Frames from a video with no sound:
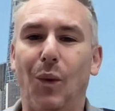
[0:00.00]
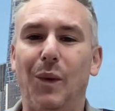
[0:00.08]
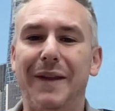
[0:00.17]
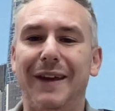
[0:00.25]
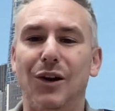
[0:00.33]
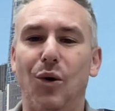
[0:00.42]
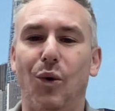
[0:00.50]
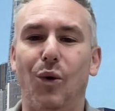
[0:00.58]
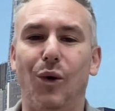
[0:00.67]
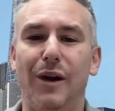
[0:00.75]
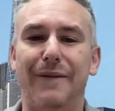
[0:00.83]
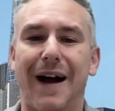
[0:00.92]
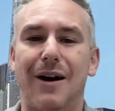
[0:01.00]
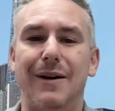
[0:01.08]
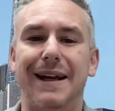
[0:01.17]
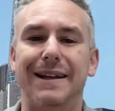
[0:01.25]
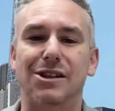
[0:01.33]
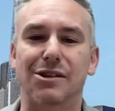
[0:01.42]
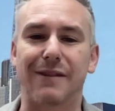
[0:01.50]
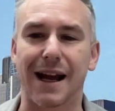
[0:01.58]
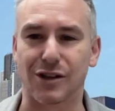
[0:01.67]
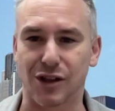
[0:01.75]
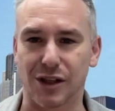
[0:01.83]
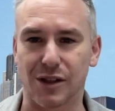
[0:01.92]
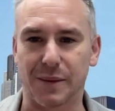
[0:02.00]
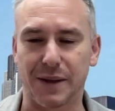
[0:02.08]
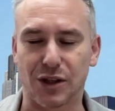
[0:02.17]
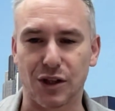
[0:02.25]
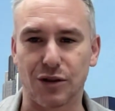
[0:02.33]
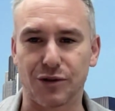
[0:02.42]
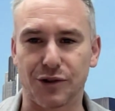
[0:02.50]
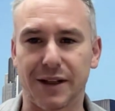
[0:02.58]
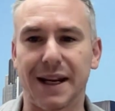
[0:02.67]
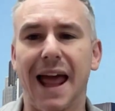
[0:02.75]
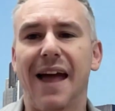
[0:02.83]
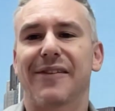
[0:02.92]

within all of our interactions with children.